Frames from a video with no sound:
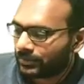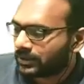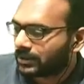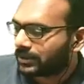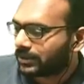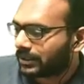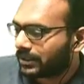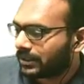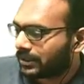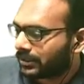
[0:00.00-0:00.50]

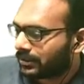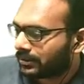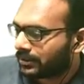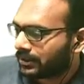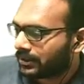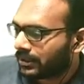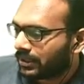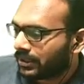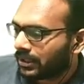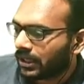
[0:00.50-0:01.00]
Okay,
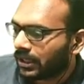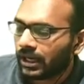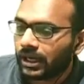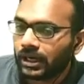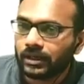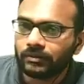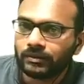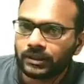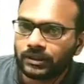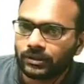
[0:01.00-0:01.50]

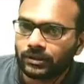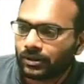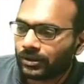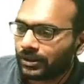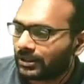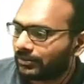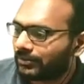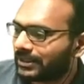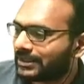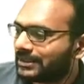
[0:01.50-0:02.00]
I wish you all
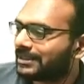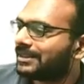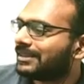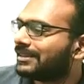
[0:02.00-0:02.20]
the best.